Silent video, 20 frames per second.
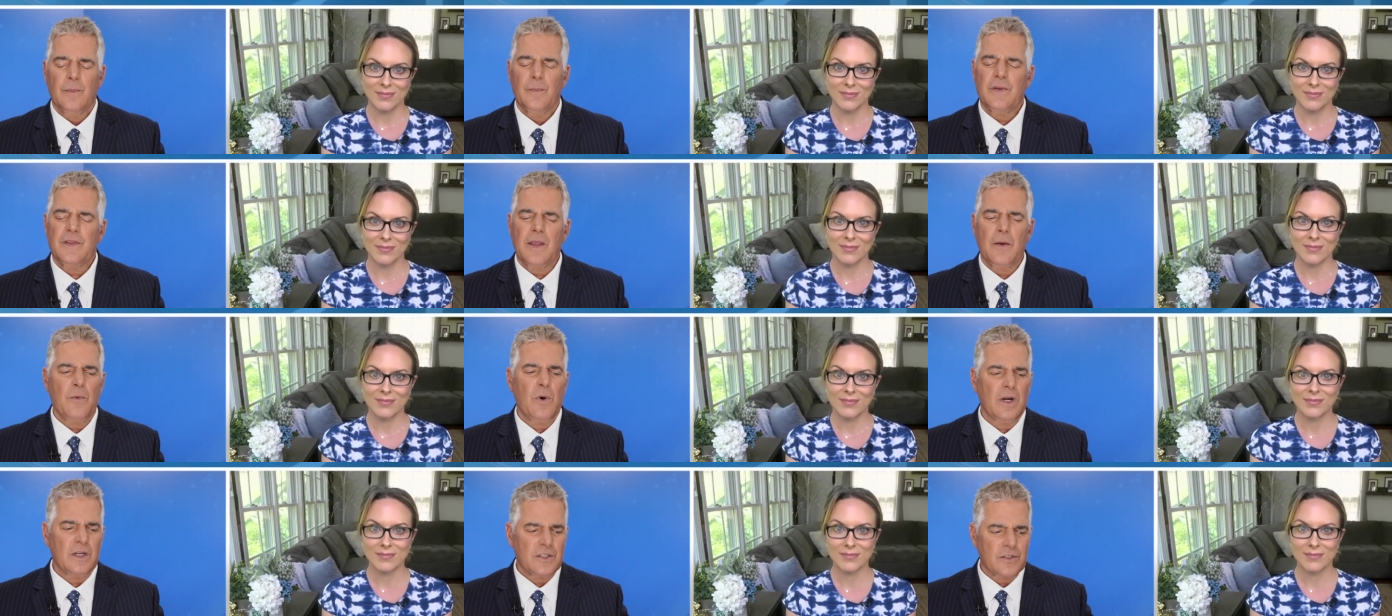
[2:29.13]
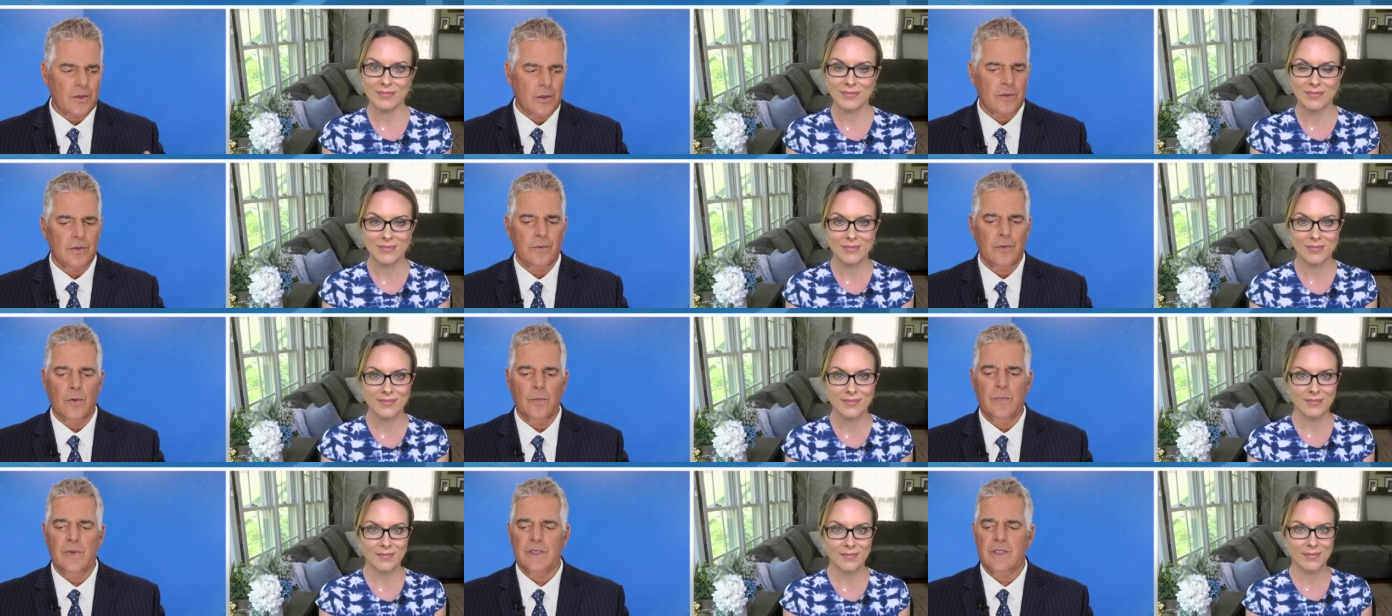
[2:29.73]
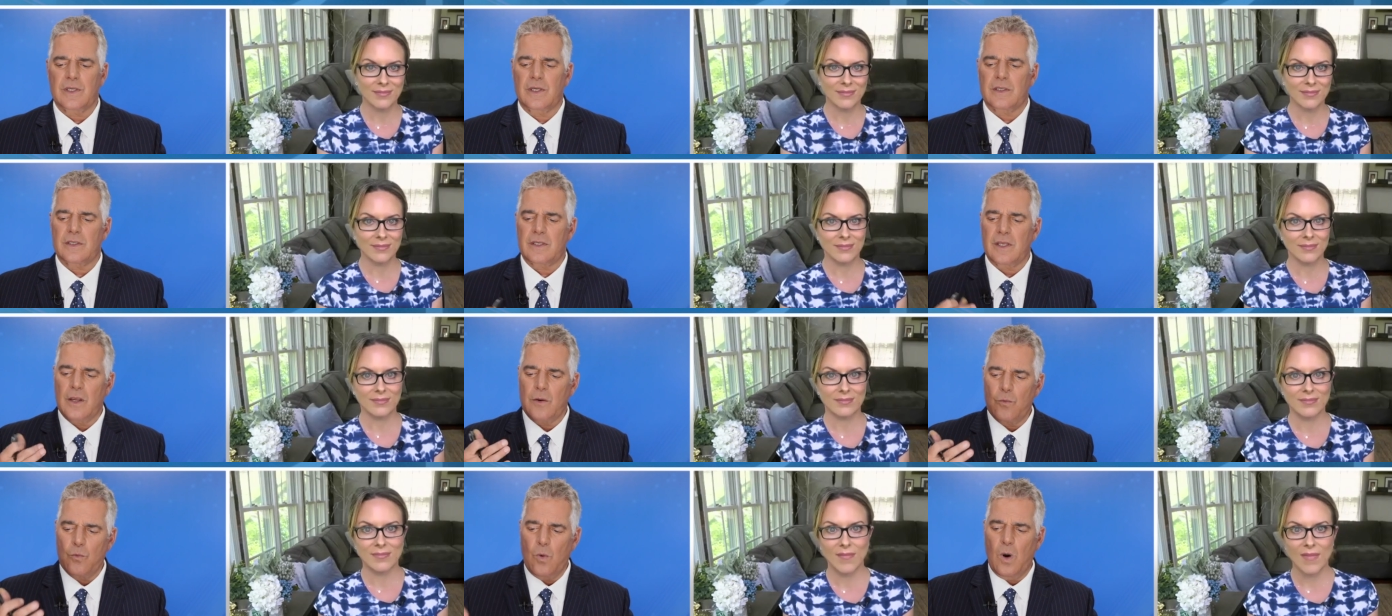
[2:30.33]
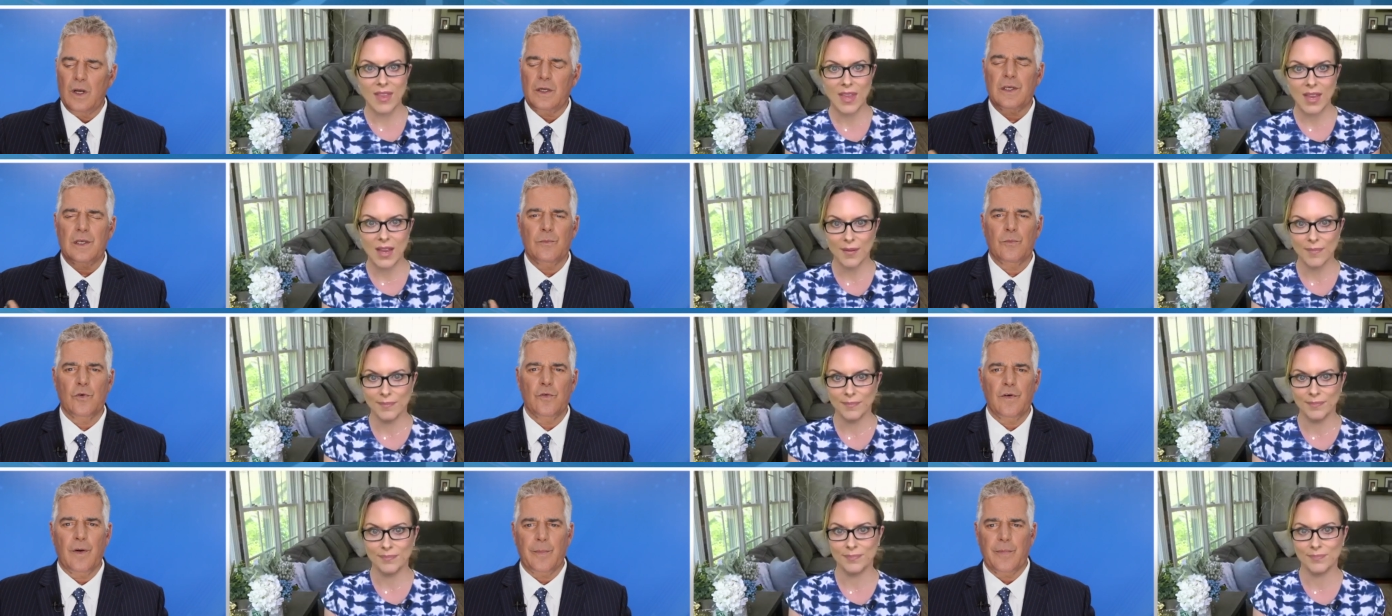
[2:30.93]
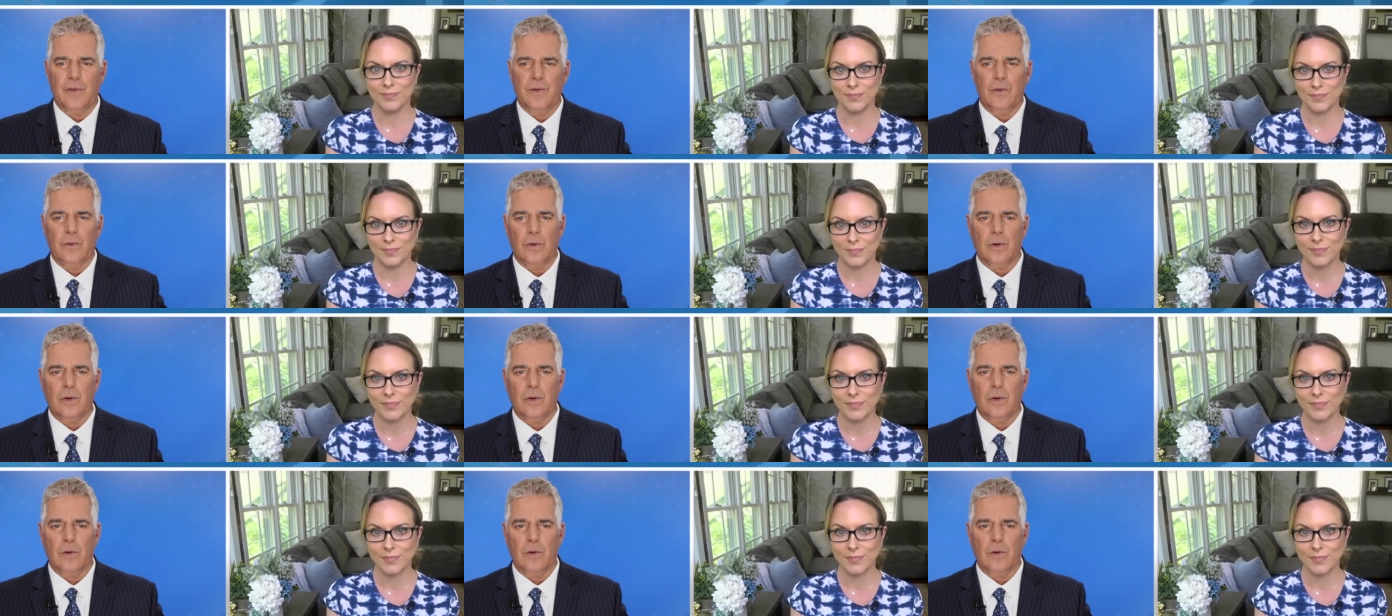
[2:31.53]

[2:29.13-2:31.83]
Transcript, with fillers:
Speaker 1: but they want to start their own business. They want to move up in their